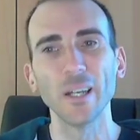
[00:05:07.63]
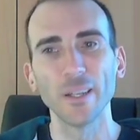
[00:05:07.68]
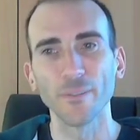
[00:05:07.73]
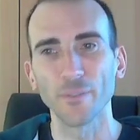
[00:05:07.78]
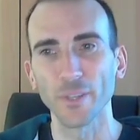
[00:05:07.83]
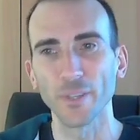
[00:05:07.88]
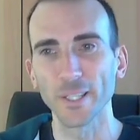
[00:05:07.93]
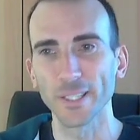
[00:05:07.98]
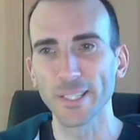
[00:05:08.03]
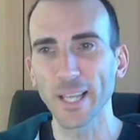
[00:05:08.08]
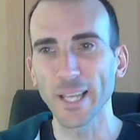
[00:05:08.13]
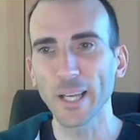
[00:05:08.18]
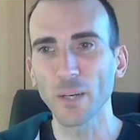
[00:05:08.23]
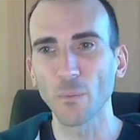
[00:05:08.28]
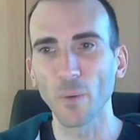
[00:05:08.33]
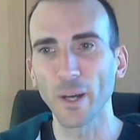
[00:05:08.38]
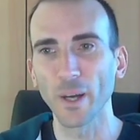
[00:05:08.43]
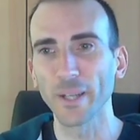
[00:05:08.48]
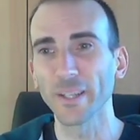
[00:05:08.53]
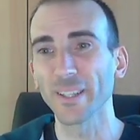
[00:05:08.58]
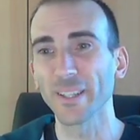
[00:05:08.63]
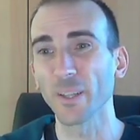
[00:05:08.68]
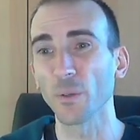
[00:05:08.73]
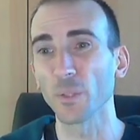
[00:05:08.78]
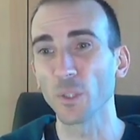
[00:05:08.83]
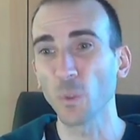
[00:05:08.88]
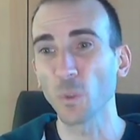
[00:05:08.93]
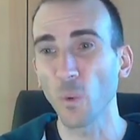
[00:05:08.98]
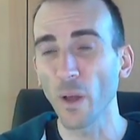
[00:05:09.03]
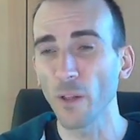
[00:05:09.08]
For the second one, there were
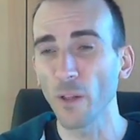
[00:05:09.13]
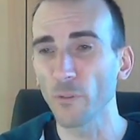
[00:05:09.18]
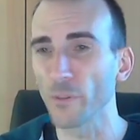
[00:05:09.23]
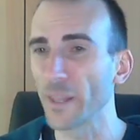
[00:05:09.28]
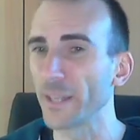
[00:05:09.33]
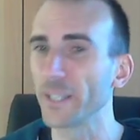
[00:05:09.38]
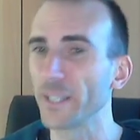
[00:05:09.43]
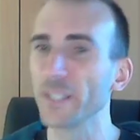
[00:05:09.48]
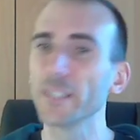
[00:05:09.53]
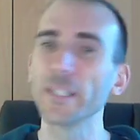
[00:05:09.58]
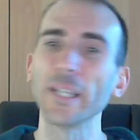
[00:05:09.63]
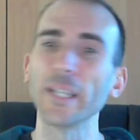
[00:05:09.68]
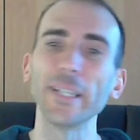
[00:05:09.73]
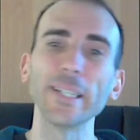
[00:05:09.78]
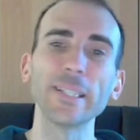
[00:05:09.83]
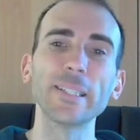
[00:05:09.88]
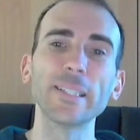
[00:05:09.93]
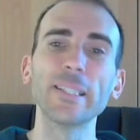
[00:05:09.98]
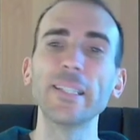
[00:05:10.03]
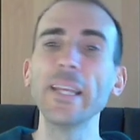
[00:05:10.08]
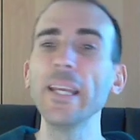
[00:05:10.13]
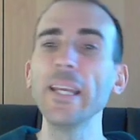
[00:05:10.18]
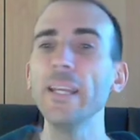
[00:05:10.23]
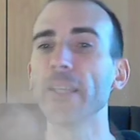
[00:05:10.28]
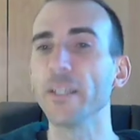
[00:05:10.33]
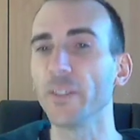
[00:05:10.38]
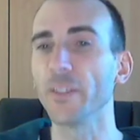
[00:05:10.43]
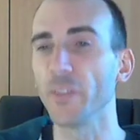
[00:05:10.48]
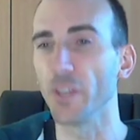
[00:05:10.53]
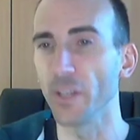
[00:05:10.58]
12 letters. It
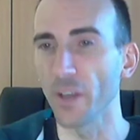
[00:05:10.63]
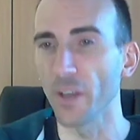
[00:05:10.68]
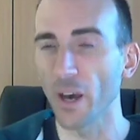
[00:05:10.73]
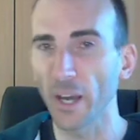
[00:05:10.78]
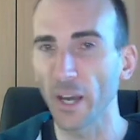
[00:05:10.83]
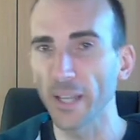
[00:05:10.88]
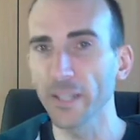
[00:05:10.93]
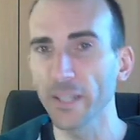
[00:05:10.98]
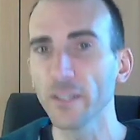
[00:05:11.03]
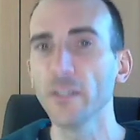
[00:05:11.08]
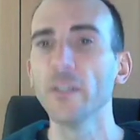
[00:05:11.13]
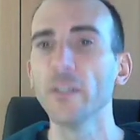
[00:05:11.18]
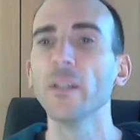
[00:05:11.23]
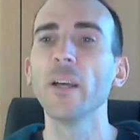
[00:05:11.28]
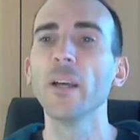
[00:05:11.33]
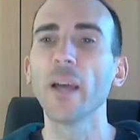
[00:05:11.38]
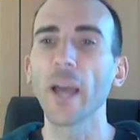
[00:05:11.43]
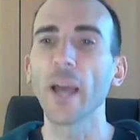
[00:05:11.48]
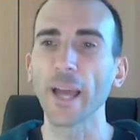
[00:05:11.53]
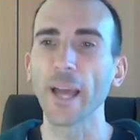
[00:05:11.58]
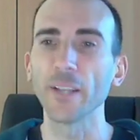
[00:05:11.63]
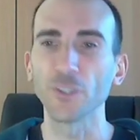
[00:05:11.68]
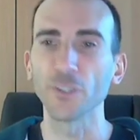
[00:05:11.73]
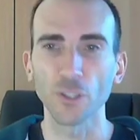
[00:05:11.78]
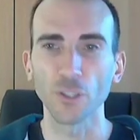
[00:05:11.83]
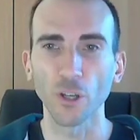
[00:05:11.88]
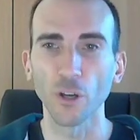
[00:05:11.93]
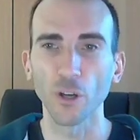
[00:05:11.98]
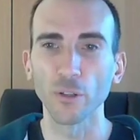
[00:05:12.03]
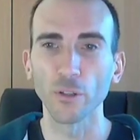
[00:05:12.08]
exceeded the 9, and
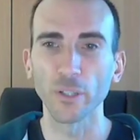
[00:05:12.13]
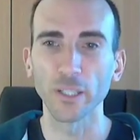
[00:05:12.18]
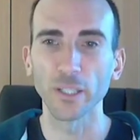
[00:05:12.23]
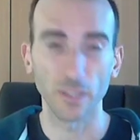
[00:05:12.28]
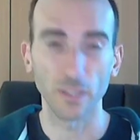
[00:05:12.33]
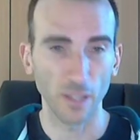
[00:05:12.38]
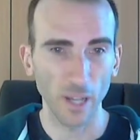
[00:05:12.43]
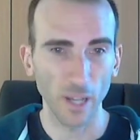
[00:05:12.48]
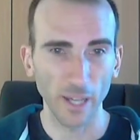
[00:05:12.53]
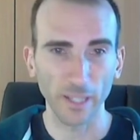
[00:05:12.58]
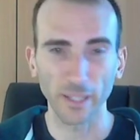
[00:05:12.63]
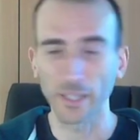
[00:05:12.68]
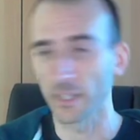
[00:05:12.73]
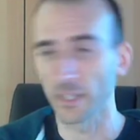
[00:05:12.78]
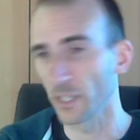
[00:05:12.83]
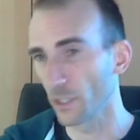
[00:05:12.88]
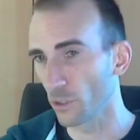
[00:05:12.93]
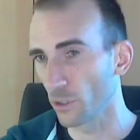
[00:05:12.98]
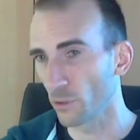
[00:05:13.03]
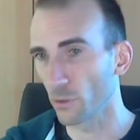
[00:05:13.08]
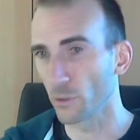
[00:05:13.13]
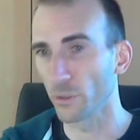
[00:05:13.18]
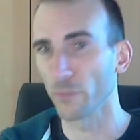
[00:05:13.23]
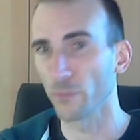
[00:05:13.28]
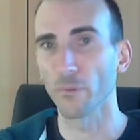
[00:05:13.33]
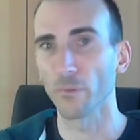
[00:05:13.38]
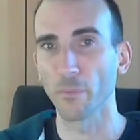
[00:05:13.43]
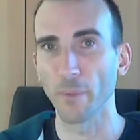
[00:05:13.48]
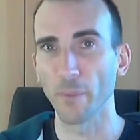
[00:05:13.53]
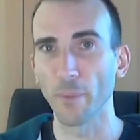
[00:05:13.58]
so it's likely that you
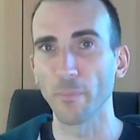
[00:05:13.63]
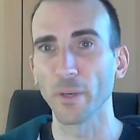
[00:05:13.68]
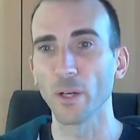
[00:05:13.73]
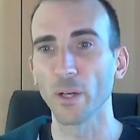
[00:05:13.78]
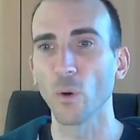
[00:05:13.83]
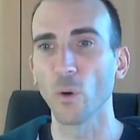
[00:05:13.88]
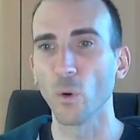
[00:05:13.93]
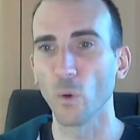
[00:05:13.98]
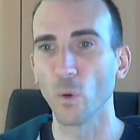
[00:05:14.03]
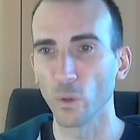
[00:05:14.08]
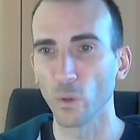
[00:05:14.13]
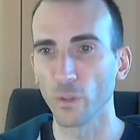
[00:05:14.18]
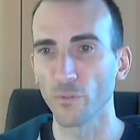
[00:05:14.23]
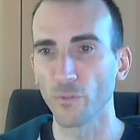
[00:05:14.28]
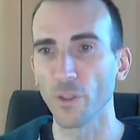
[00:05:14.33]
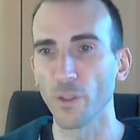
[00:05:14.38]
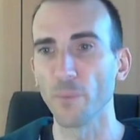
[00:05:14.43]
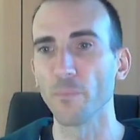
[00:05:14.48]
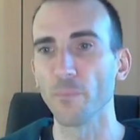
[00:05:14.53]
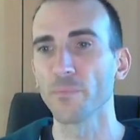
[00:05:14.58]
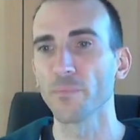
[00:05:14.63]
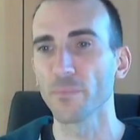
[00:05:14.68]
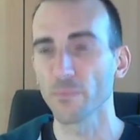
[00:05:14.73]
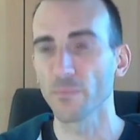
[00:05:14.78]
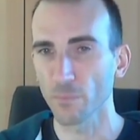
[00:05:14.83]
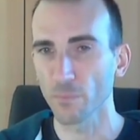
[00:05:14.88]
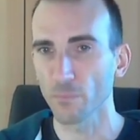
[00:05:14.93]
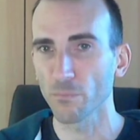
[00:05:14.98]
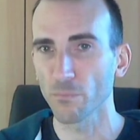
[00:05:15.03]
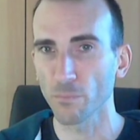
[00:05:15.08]
couldn't remember all of them,
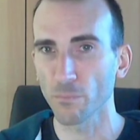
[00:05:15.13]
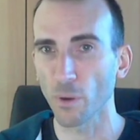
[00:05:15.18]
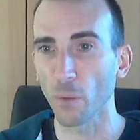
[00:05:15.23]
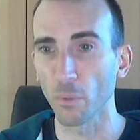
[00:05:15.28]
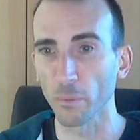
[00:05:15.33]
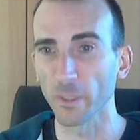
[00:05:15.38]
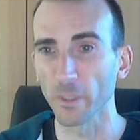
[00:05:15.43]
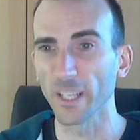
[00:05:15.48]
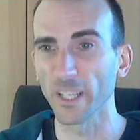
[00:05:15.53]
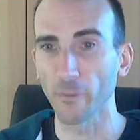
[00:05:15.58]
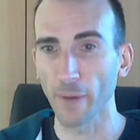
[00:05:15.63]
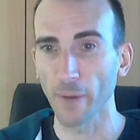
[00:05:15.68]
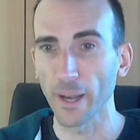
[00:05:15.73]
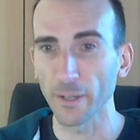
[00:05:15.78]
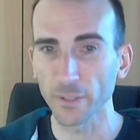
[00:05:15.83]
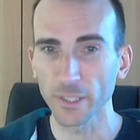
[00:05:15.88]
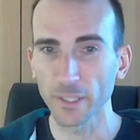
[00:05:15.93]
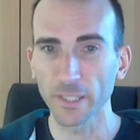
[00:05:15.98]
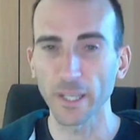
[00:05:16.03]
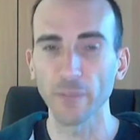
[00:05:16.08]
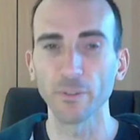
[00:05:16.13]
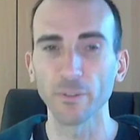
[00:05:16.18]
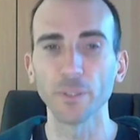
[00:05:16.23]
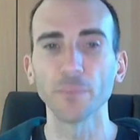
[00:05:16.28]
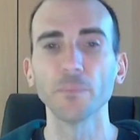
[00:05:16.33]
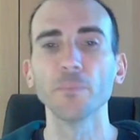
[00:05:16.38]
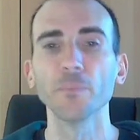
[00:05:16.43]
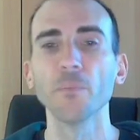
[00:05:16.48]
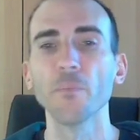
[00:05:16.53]
probably around 7.